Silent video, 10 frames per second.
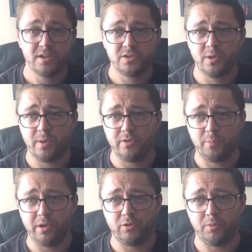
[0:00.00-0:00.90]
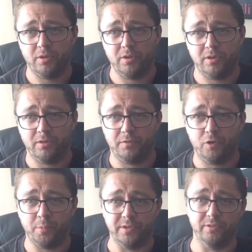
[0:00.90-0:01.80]
So he went and picked up the
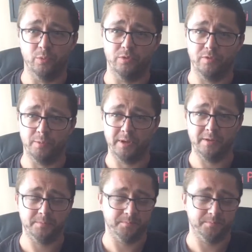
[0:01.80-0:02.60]
4 pieces of wood for me.